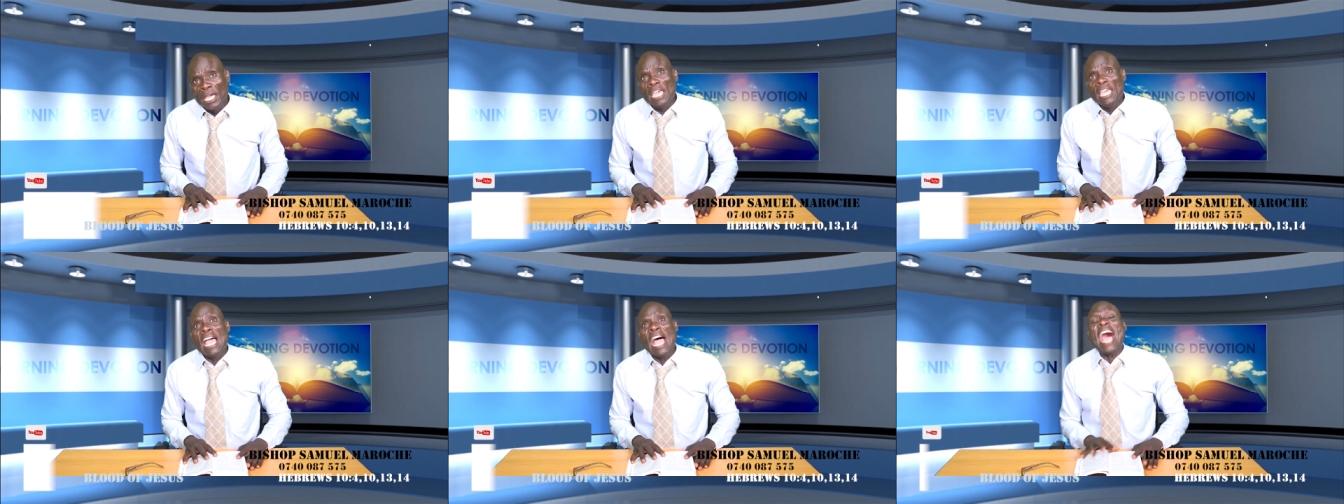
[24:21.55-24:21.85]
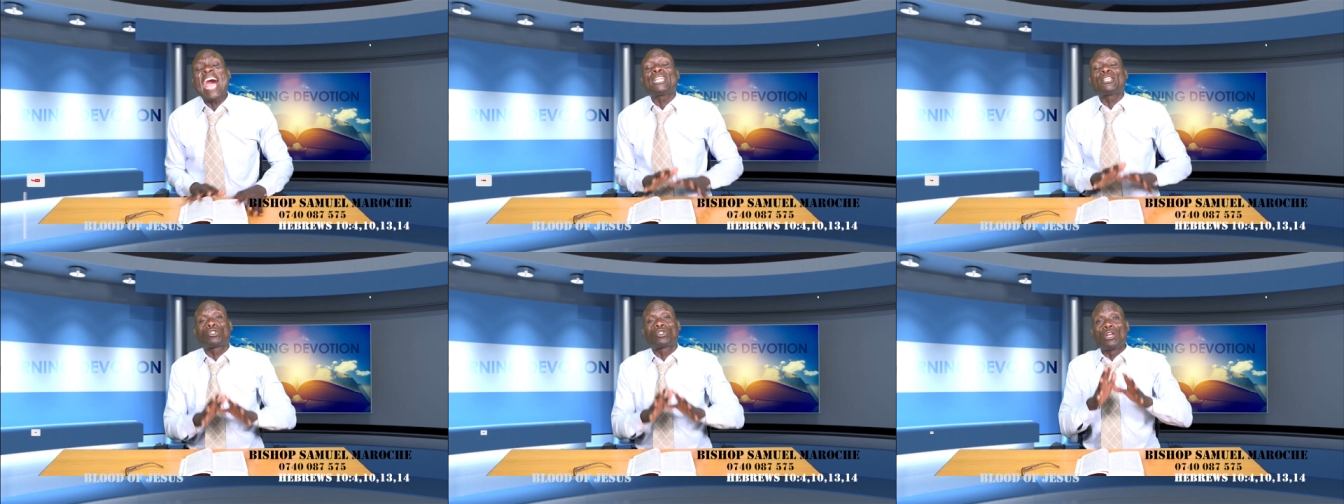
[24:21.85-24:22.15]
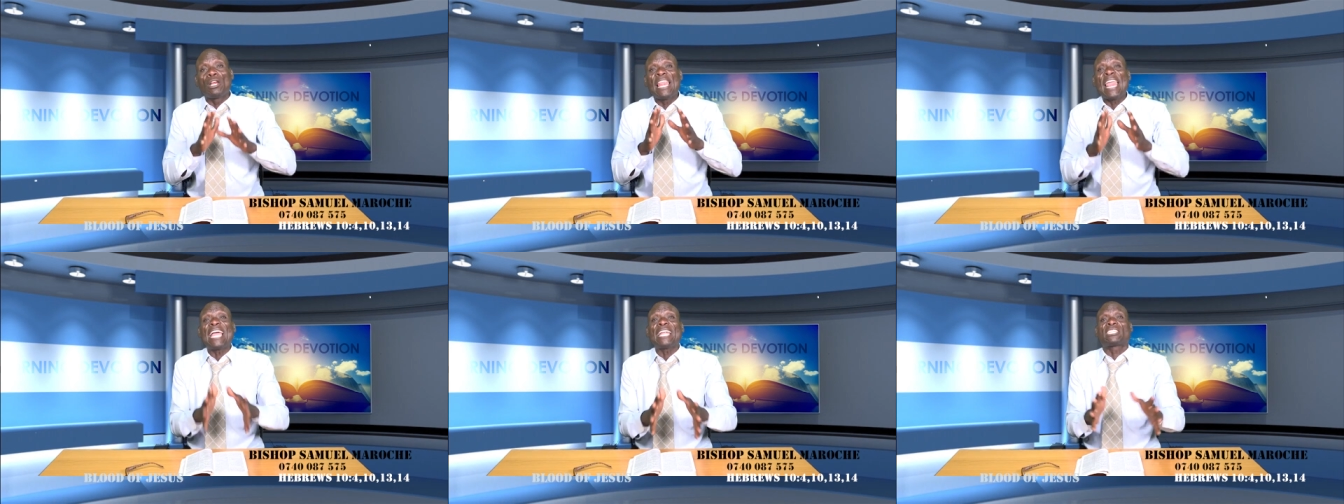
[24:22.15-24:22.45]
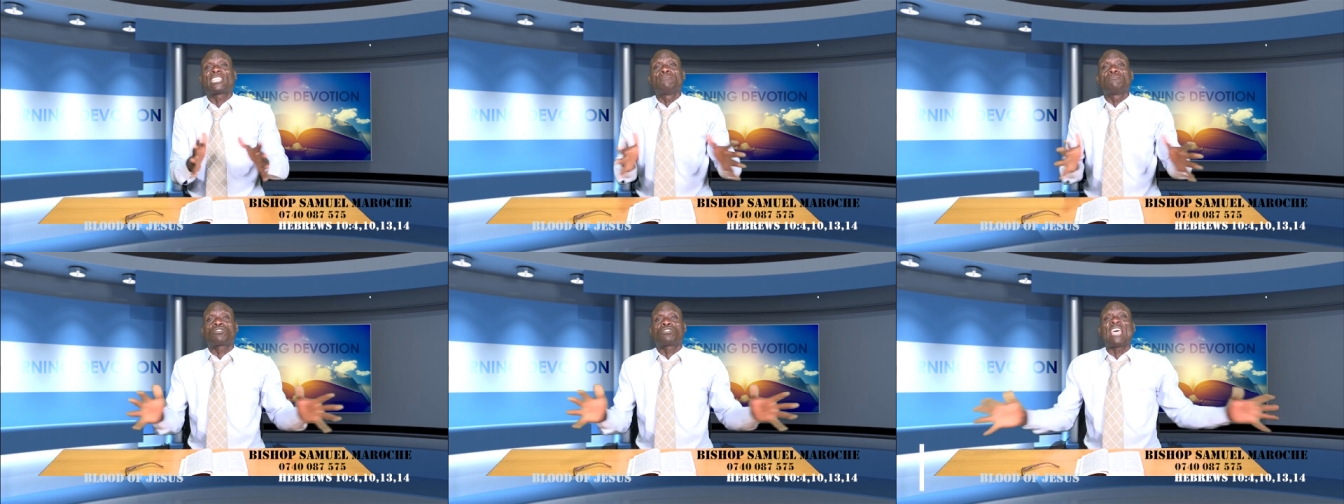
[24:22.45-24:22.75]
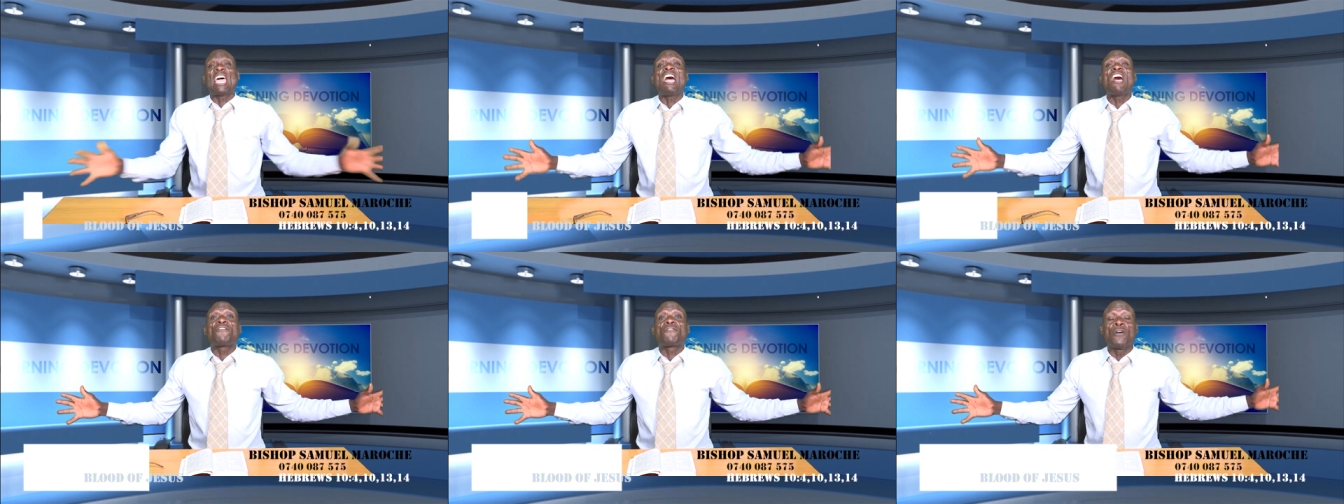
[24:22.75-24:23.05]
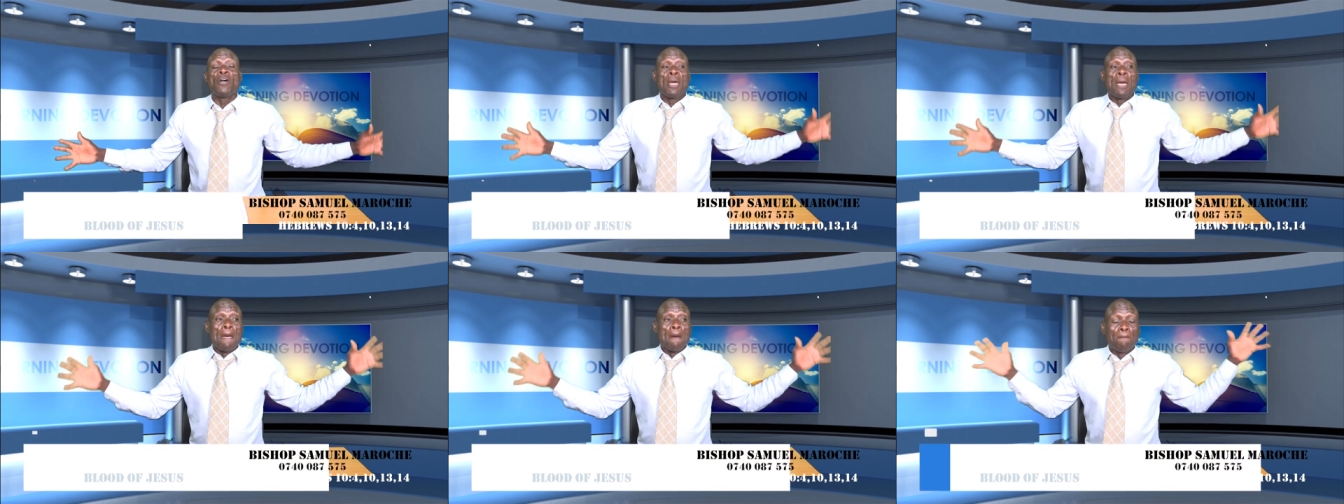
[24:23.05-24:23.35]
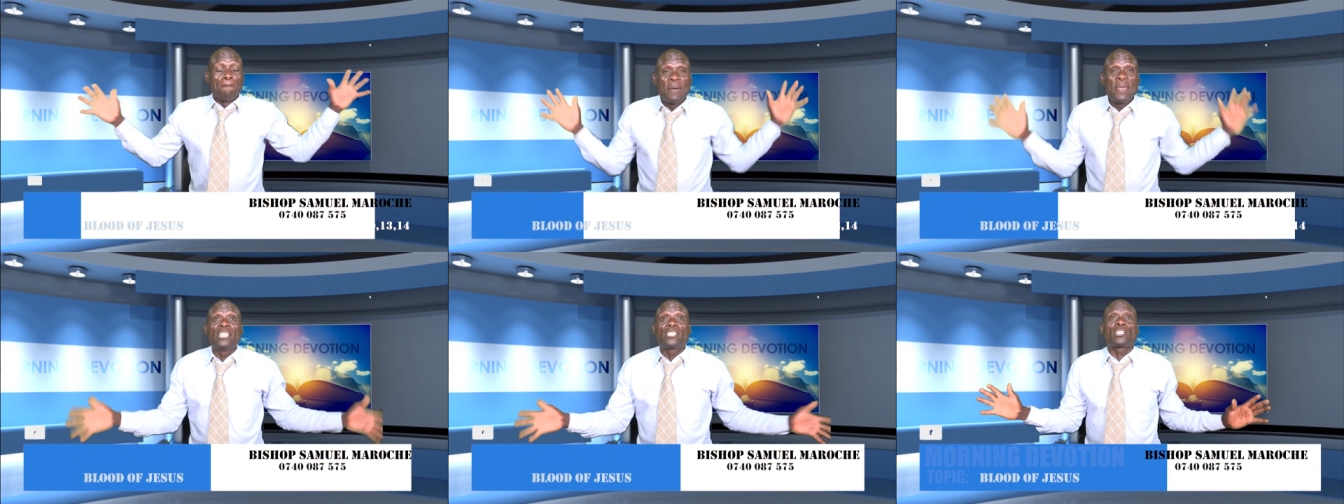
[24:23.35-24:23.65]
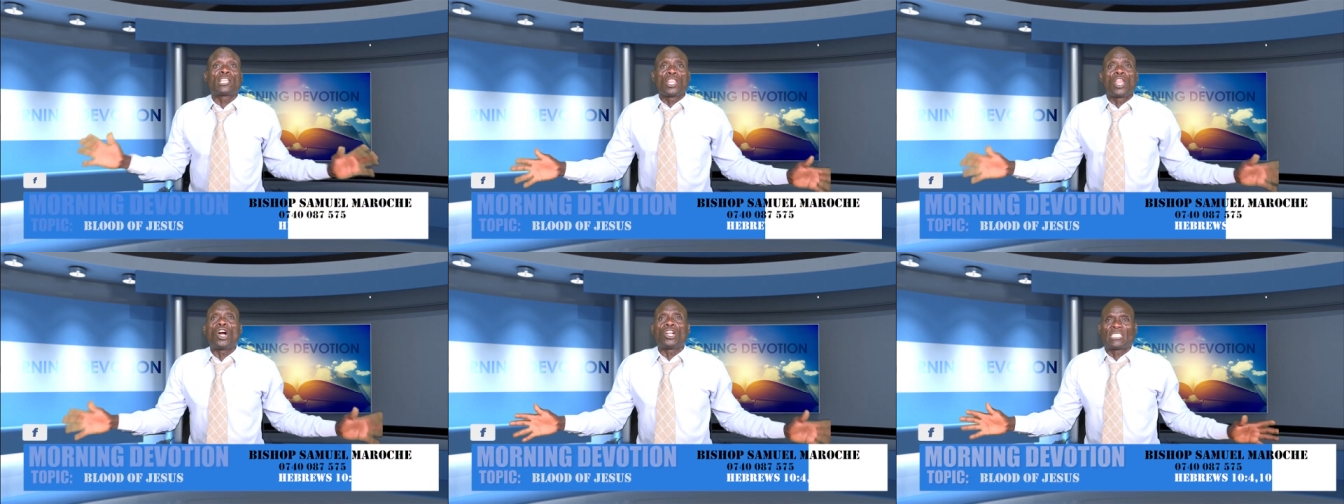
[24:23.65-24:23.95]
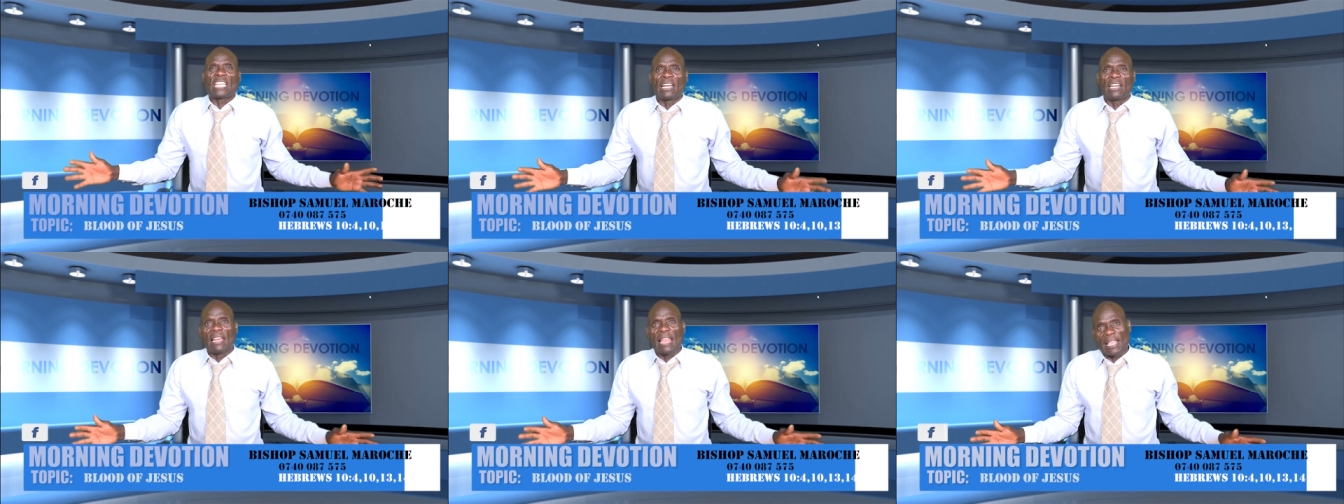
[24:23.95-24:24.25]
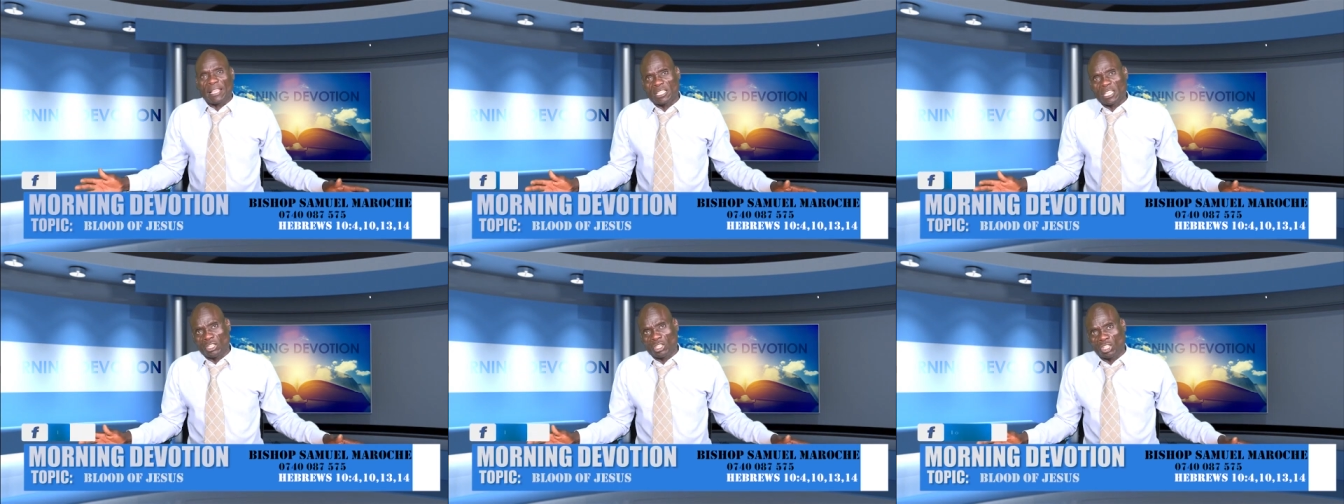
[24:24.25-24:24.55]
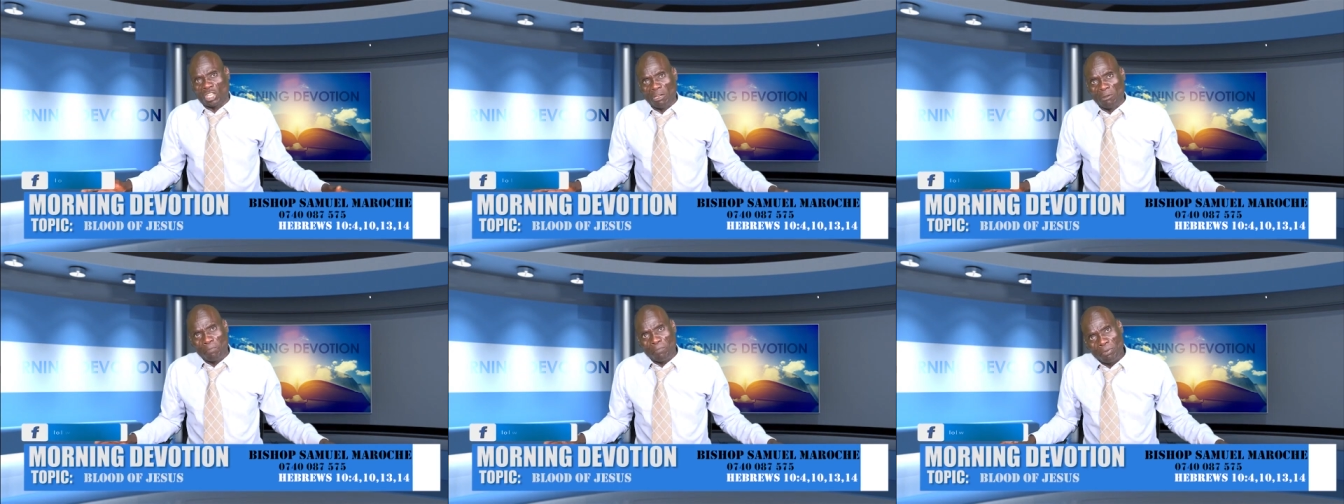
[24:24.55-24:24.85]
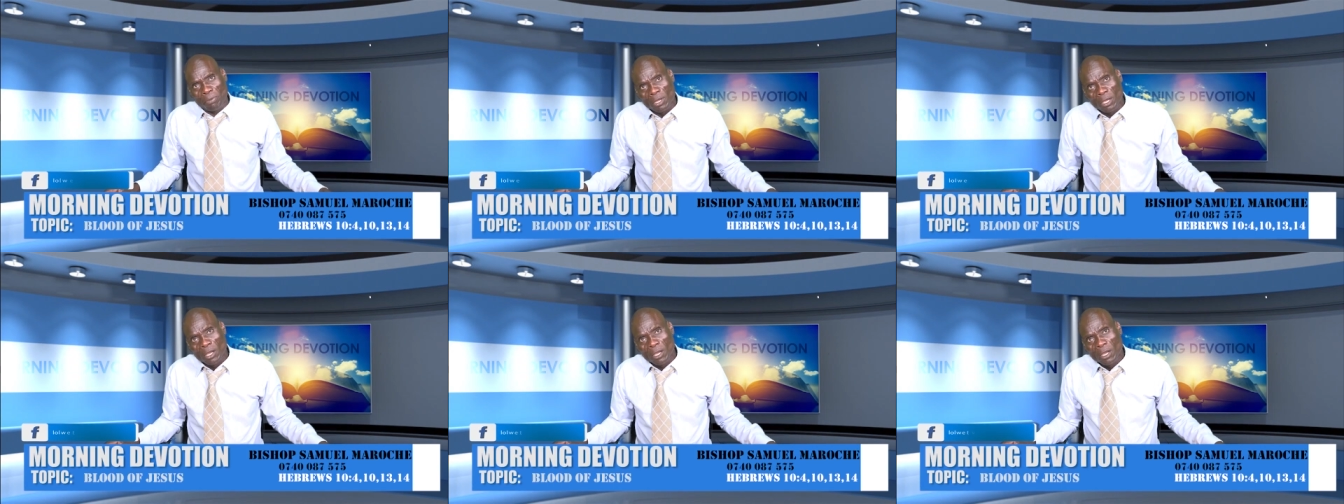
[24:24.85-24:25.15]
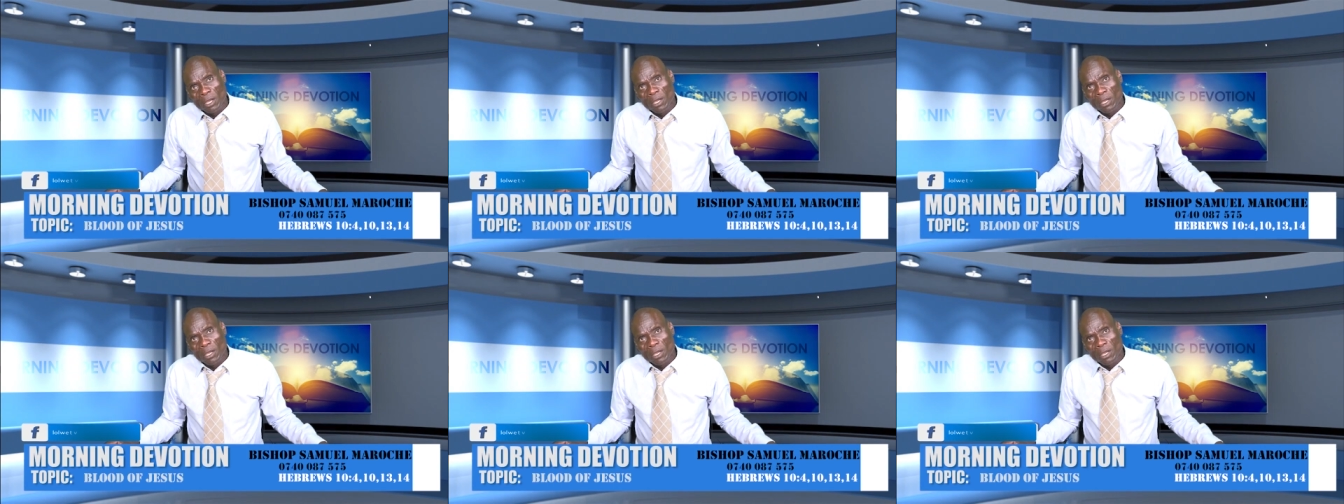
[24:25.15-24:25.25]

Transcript: He had to let himself be slaughtered like a sheep.